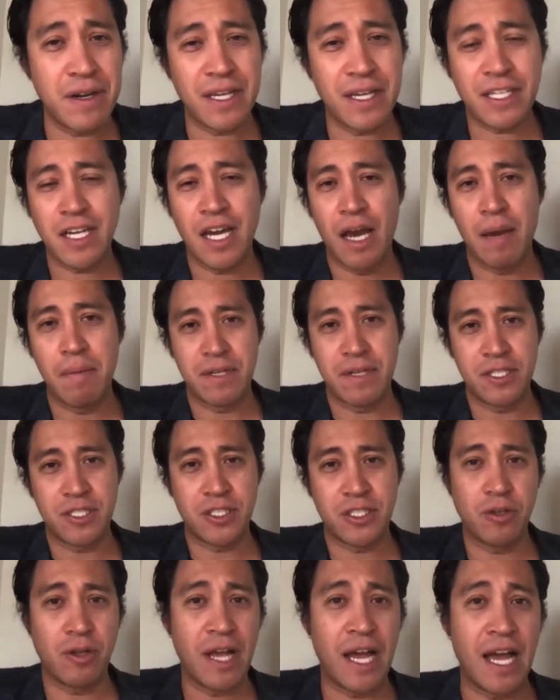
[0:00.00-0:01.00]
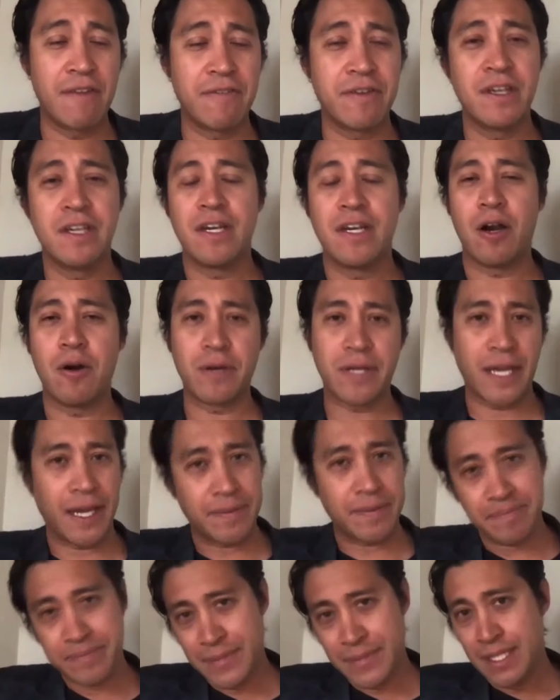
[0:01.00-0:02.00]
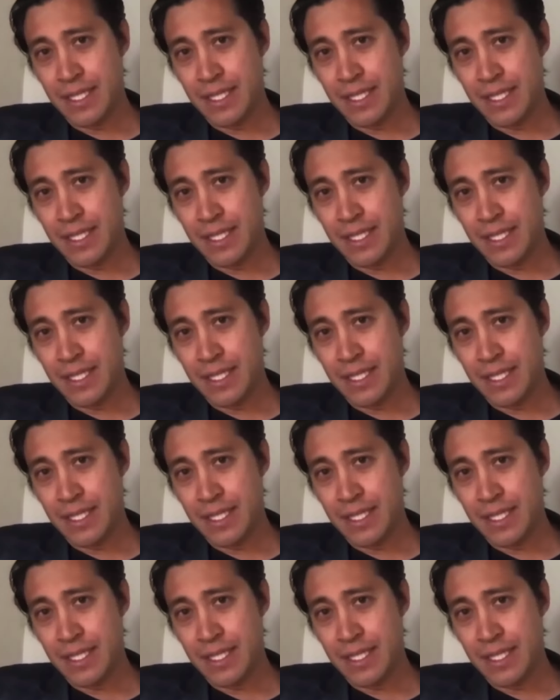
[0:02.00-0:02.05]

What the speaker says: very common is you'll have, okay,